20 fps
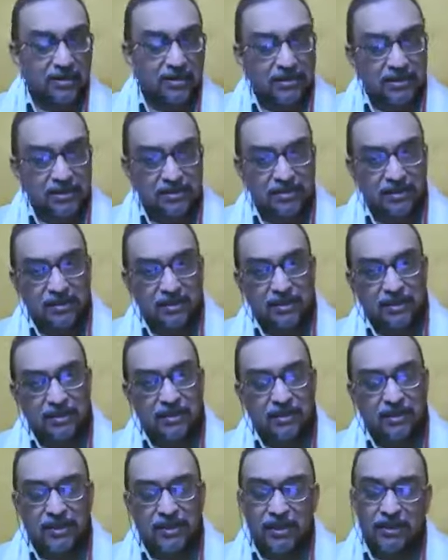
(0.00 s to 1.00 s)

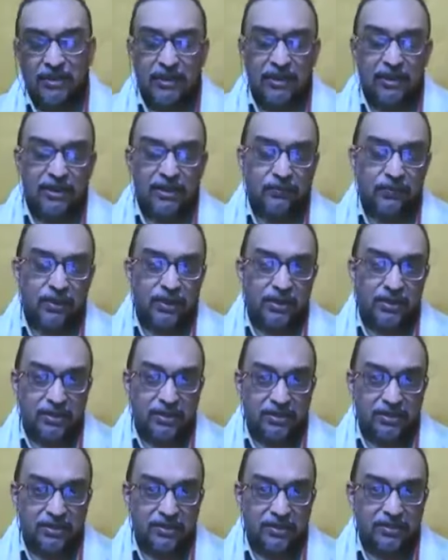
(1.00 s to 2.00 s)
Interestingly, in the
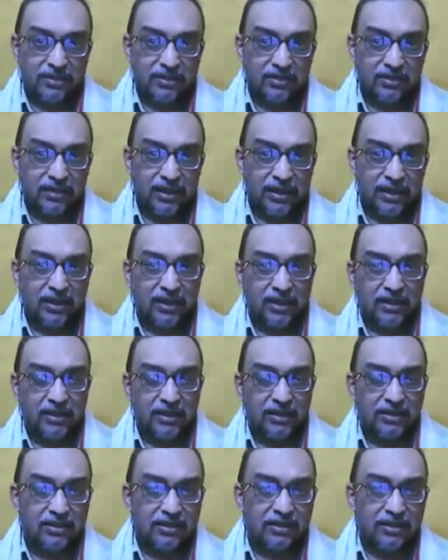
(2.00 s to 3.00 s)
1920s and
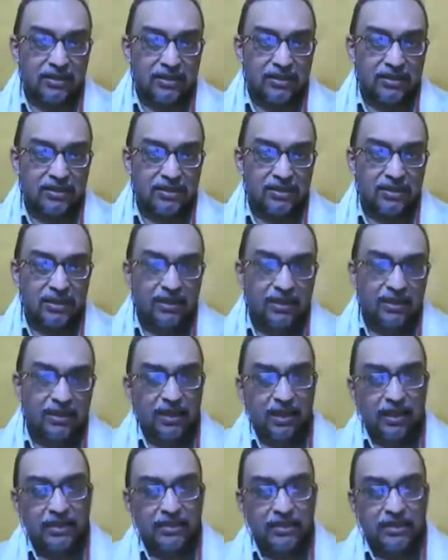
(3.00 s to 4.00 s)
1930s,
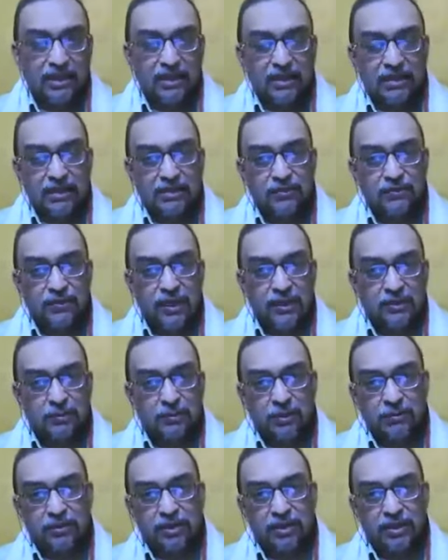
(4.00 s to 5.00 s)
extensive
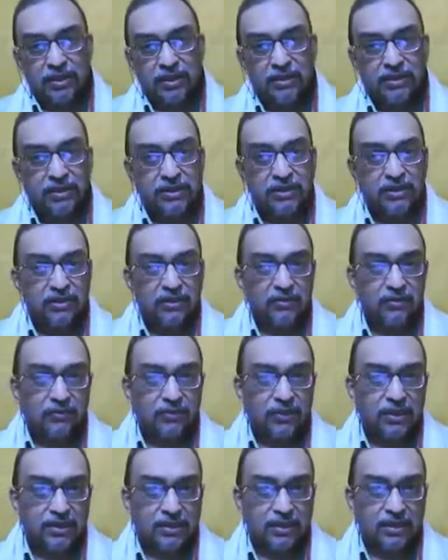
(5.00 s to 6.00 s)
experimentation
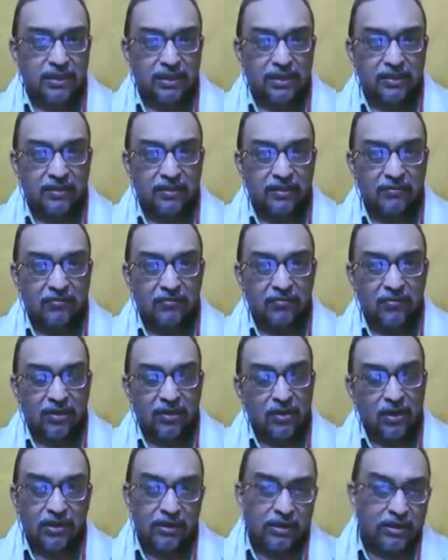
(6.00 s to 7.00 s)
was done
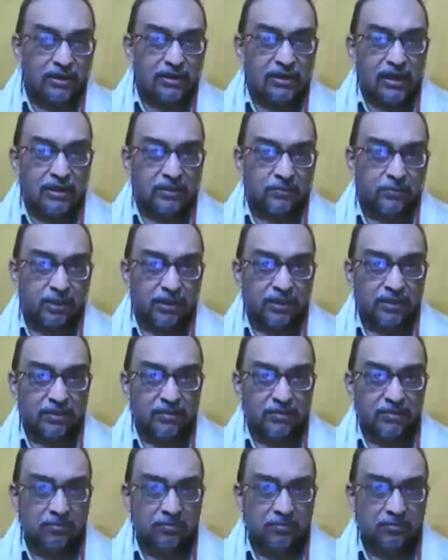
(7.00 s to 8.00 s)
on this
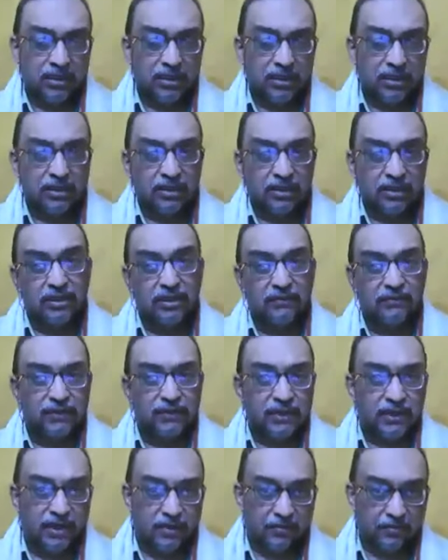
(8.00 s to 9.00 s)
aspect, but under a
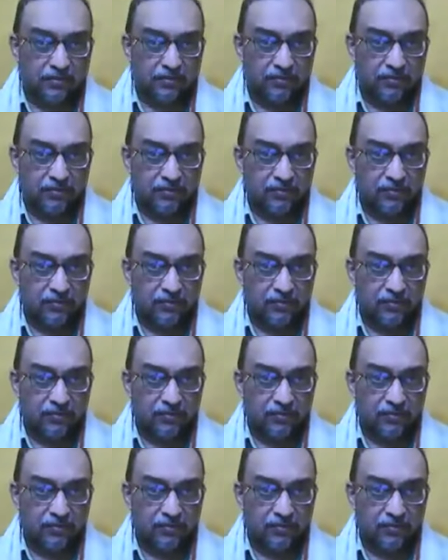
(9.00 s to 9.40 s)
different name.